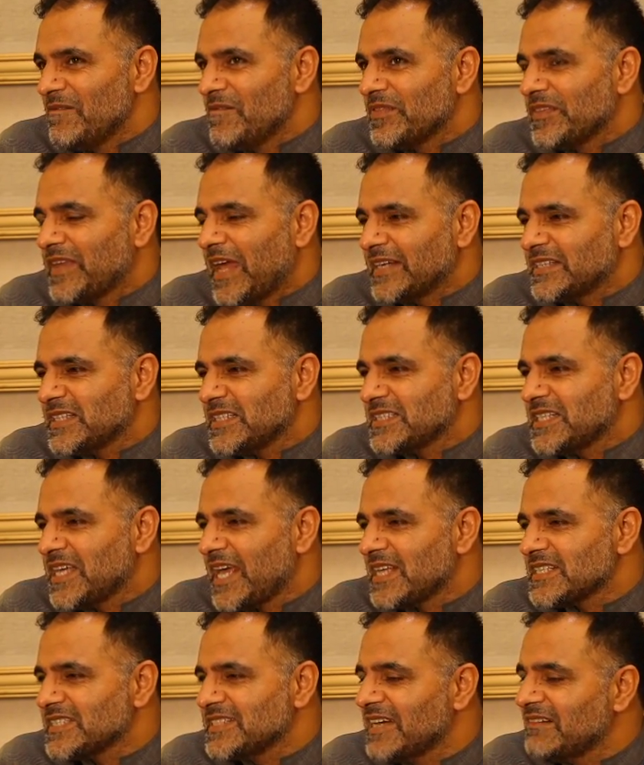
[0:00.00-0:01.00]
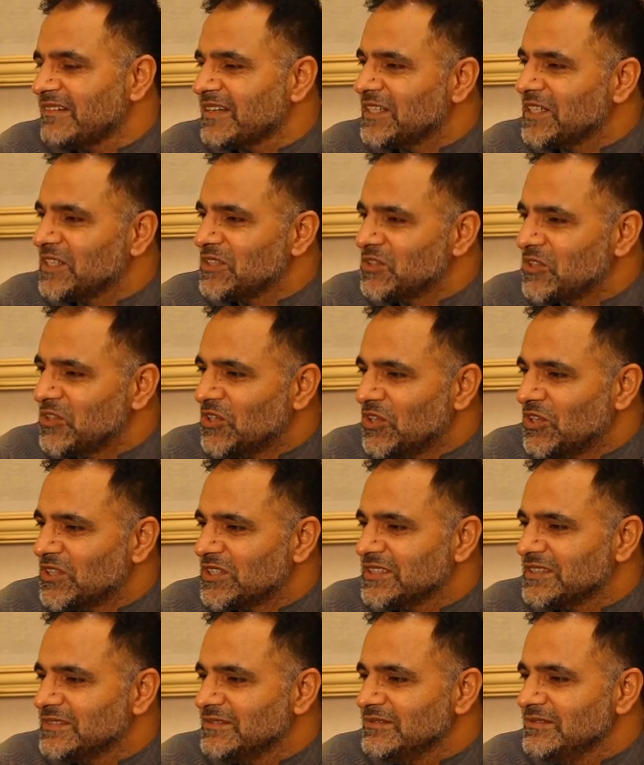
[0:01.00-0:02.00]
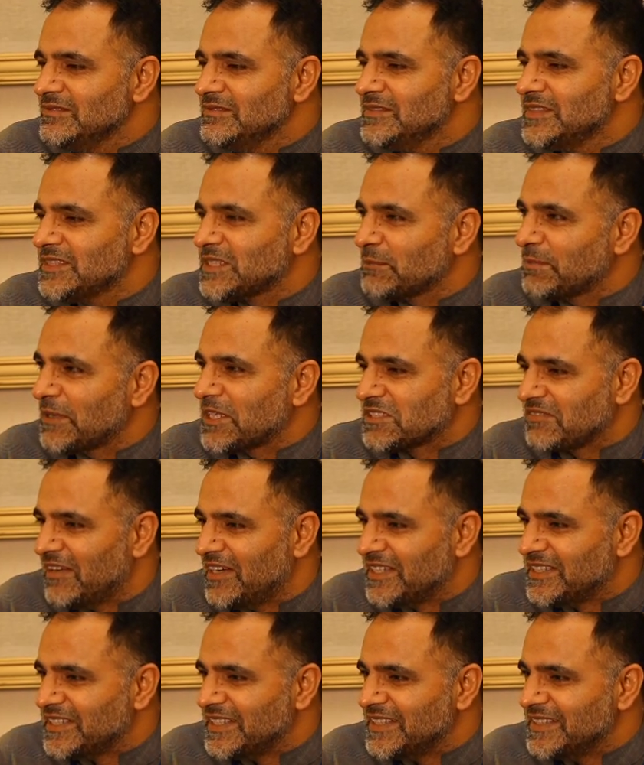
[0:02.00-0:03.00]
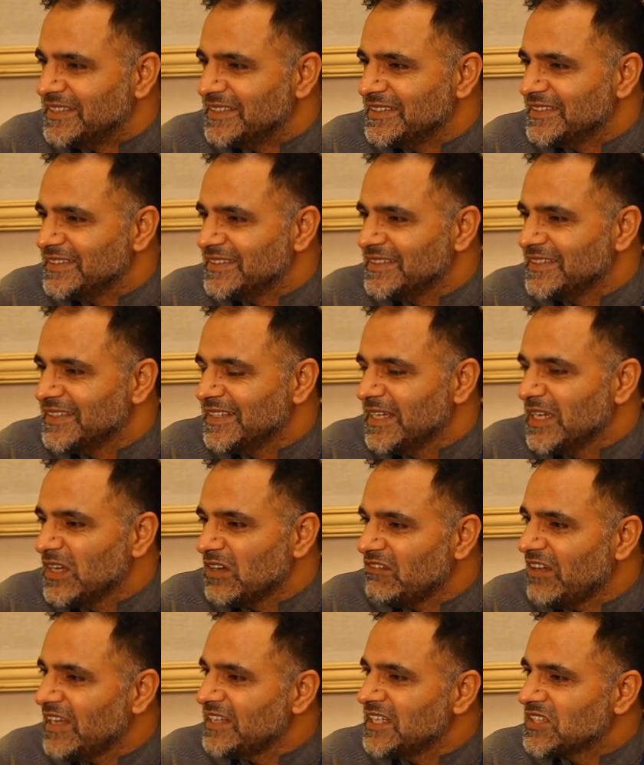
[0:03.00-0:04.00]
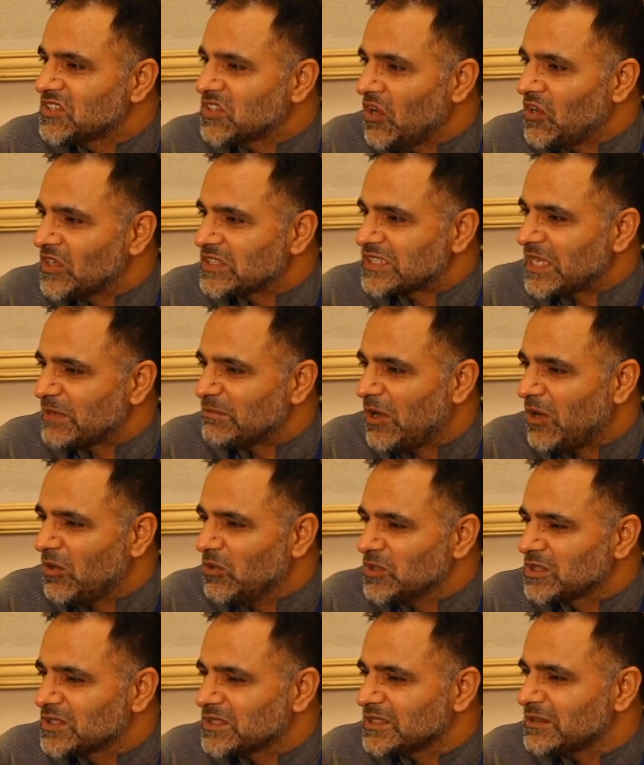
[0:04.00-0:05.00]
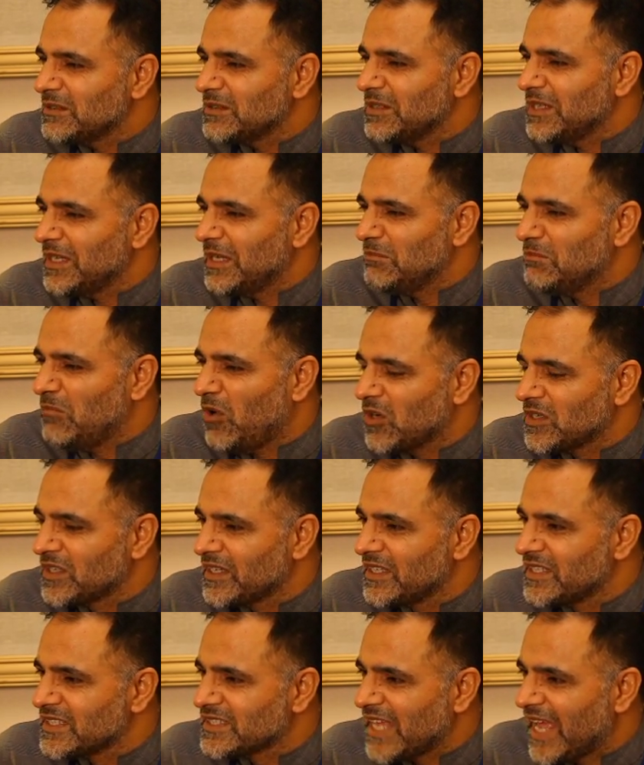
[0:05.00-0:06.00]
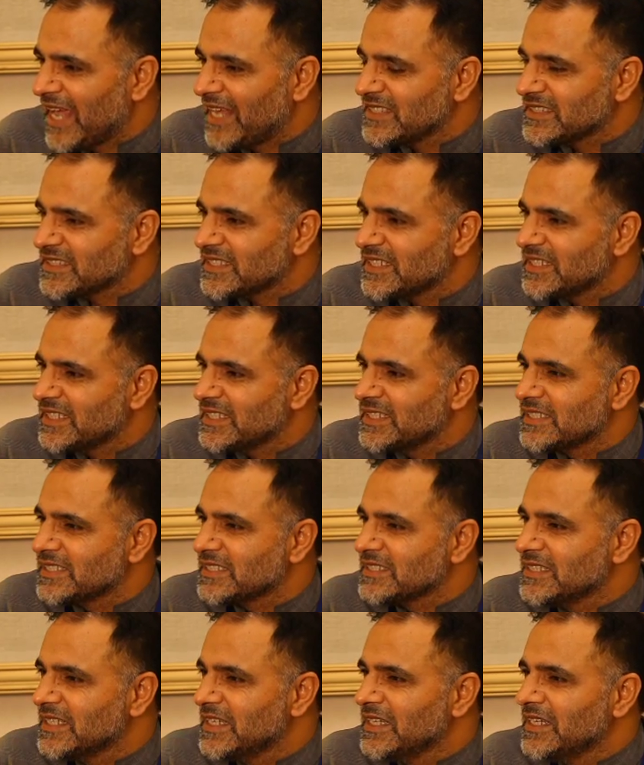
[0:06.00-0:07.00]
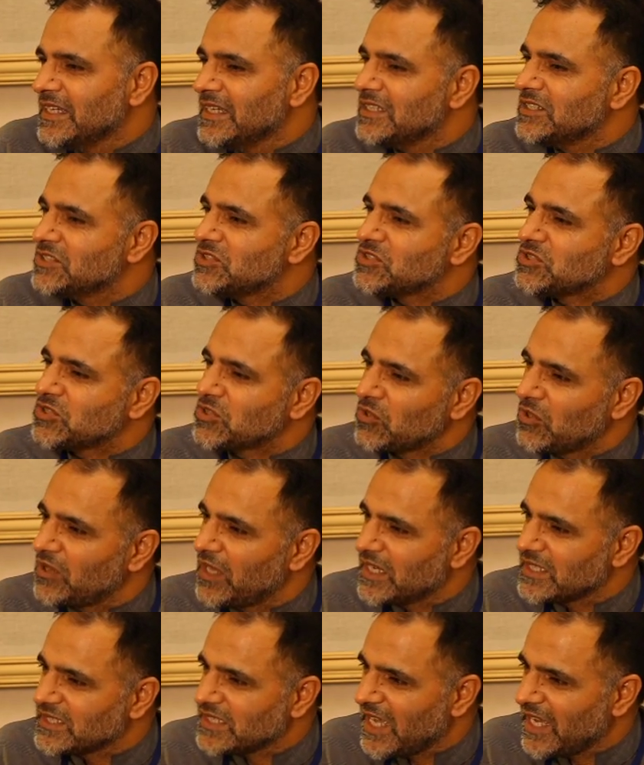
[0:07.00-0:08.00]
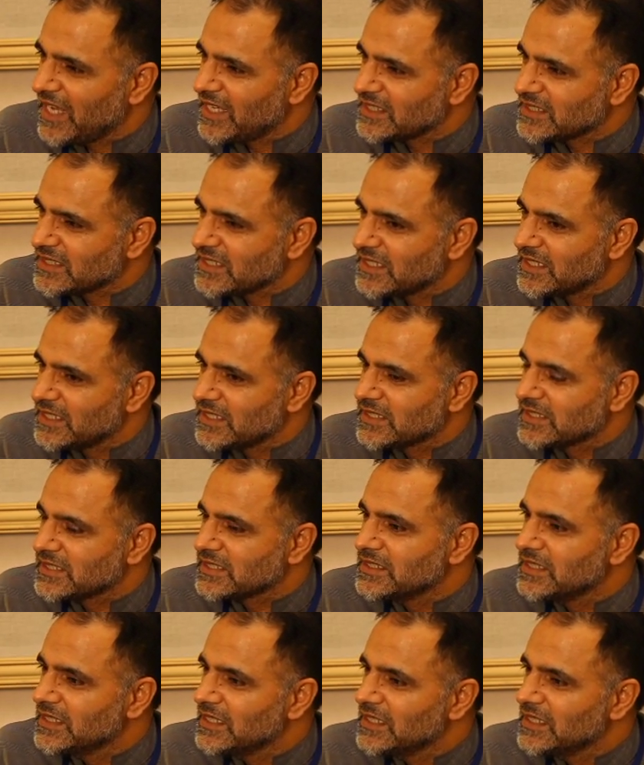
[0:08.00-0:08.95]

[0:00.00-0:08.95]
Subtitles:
That is, he has never ignored spirituality. When he talks about modern sciences, secular sciences,